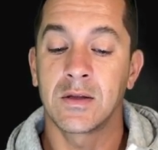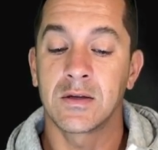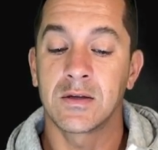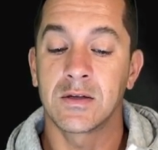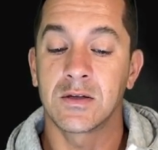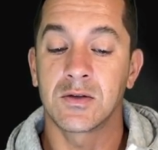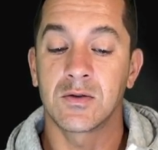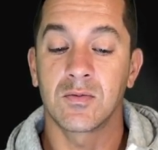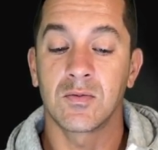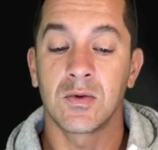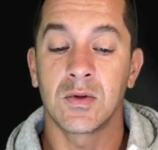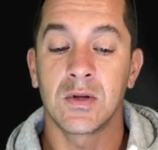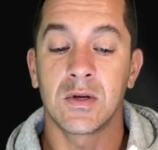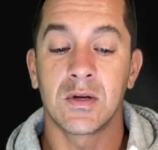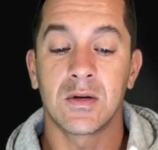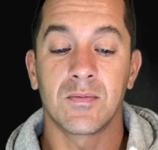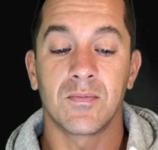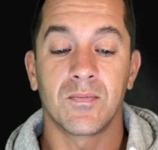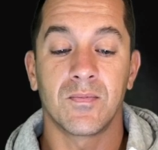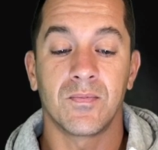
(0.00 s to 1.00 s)
this is
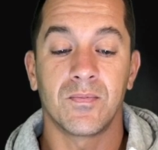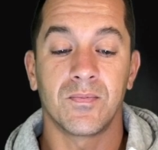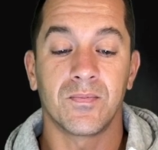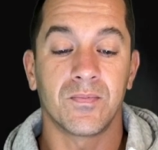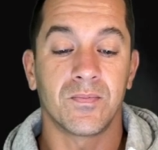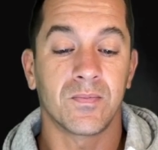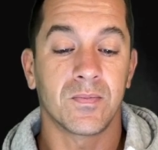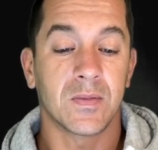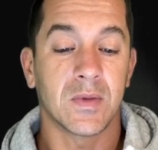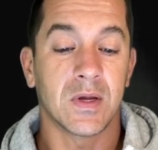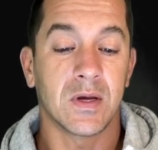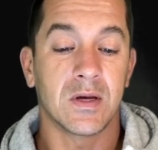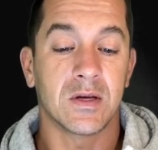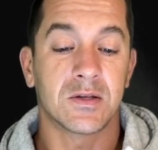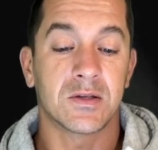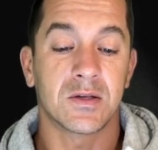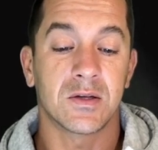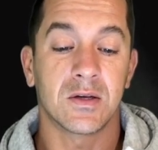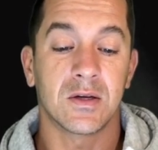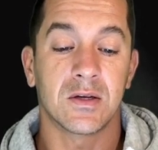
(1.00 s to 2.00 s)
really
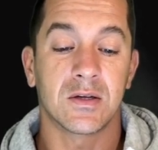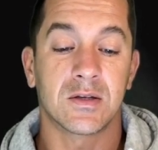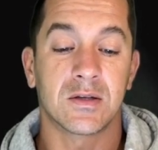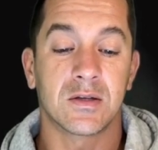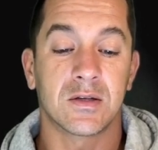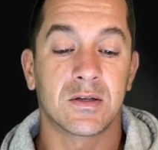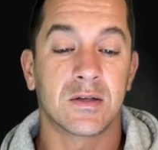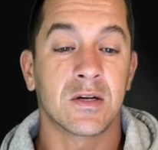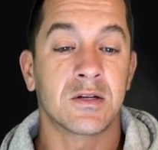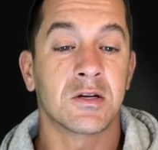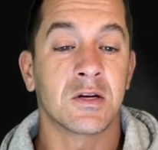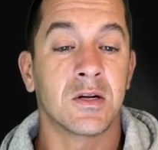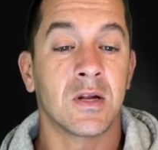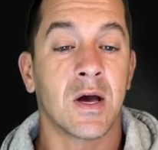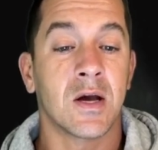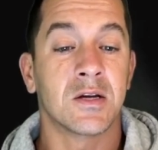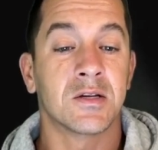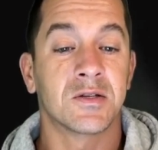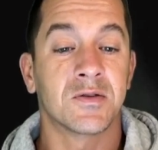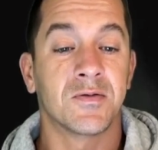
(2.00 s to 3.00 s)
is, is such a
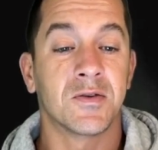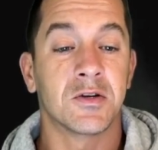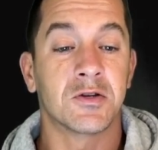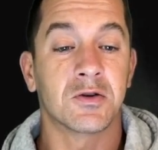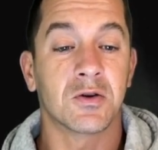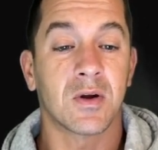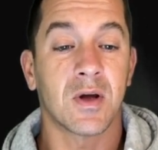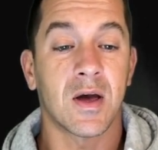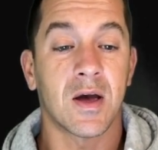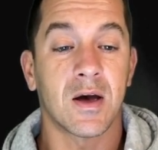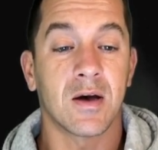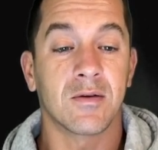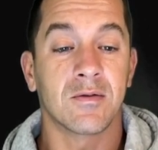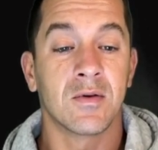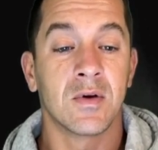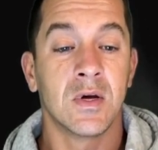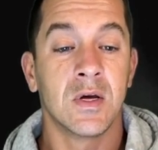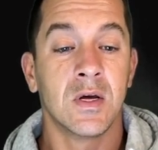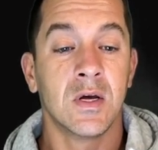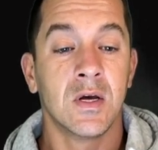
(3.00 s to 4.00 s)
nice feature to
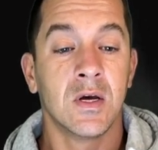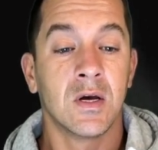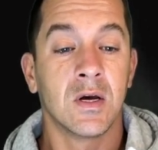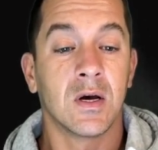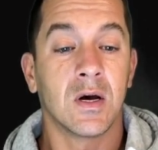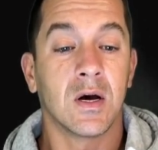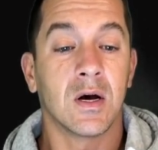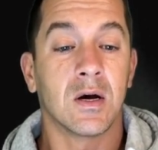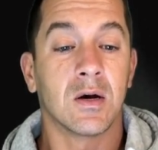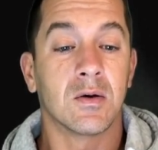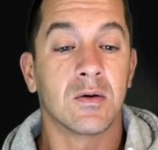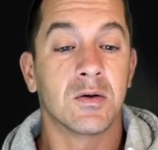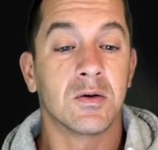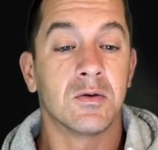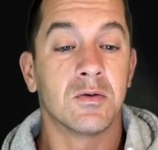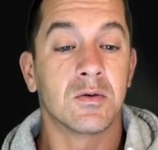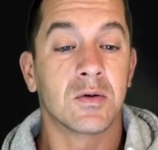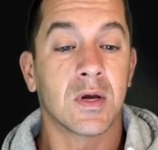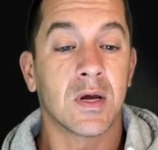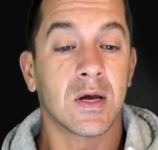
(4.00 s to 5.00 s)
have. Uh,
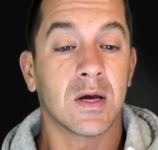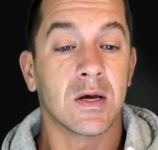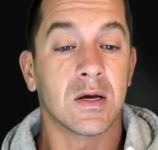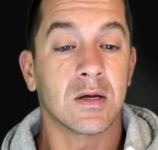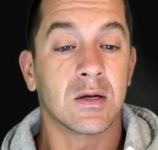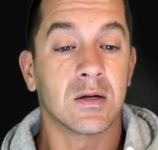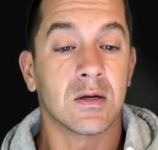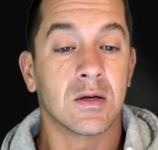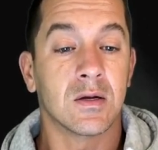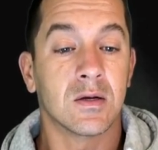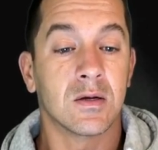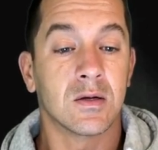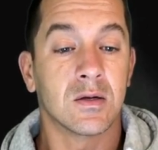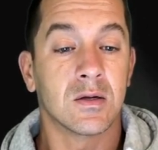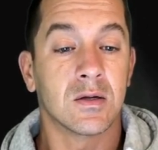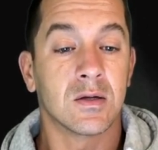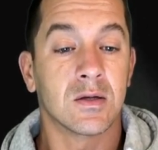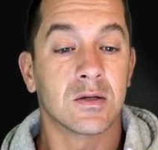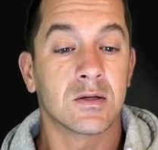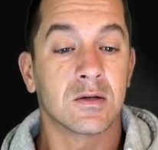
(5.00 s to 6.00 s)
you can
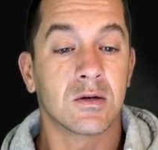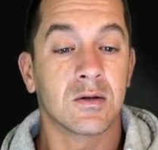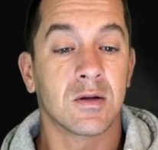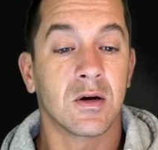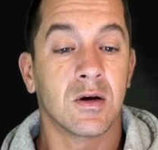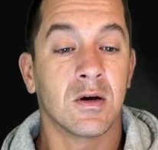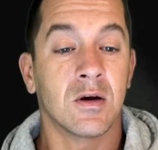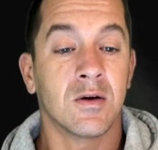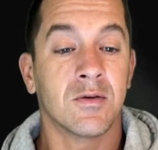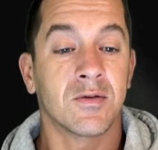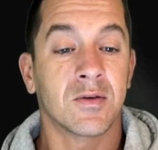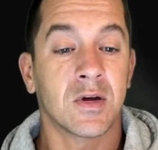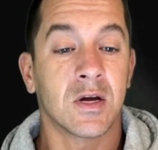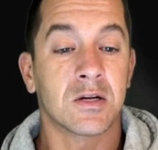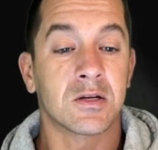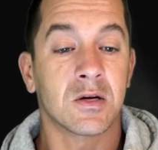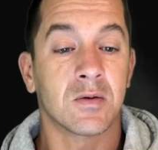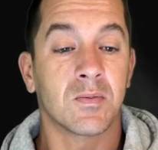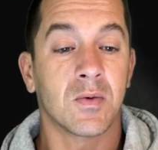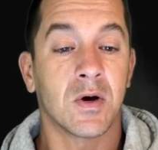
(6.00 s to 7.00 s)
let's turn that off,
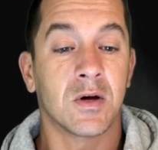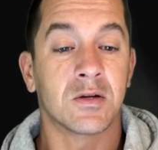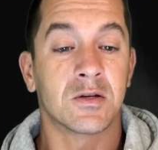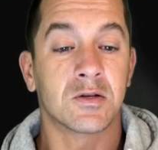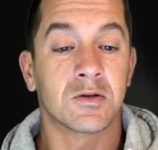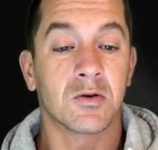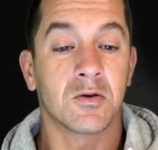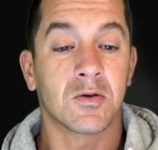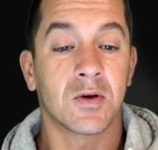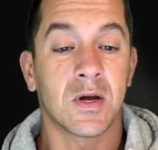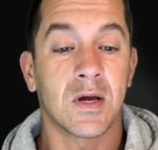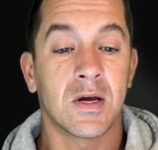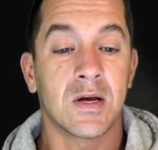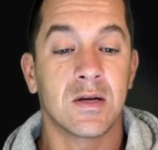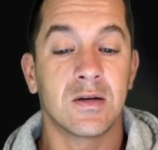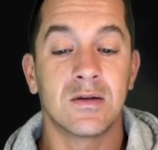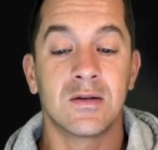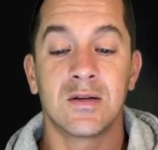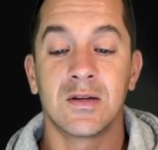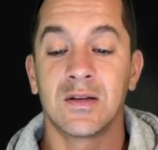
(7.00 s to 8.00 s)
catch up on stroke
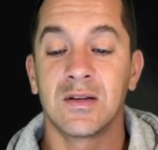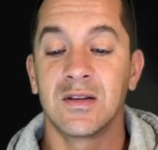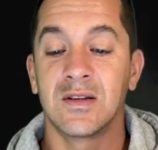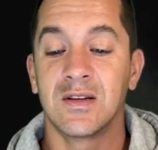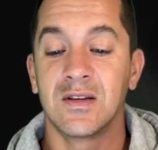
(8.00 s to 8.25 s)
end.